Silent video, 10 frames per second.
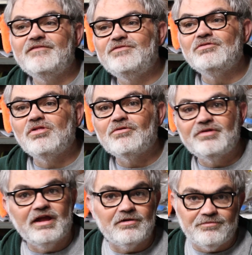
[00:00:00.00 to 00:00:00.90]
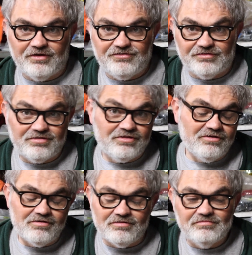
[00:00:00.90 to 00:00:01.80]
if you lowered the air pressure,
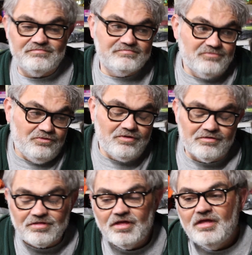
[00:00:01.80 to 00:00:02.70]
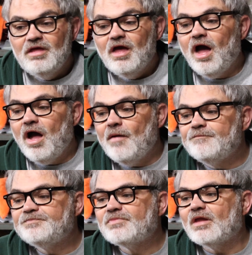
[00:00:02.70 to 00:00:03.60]
so who knows.
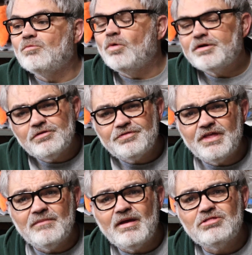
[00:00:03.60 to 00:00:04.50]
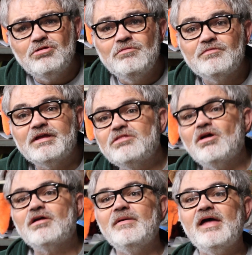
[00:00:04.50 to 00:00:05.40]
One other thing about tubes we can
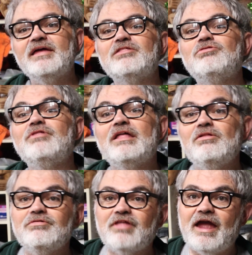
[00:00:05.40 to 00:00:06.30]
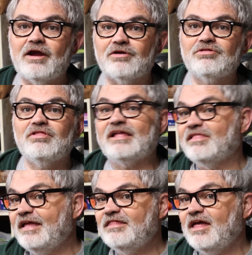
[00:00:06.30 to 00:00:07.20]
talk about is, do they lose air? So like
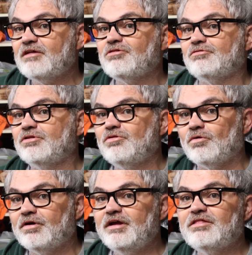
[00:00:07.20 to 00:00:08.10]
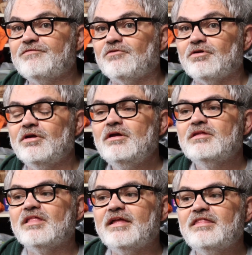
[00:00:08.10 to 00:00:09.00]
latex are notorious for
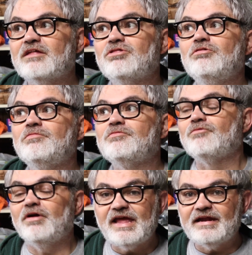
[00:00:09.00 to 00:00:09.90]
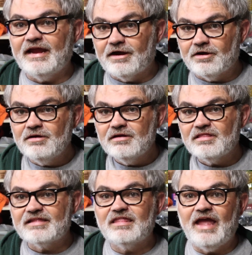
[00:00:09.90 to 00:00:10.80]
the latex tubes run out of air,
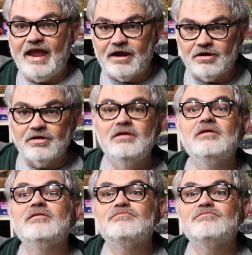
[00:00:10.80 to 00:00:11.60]
like the air,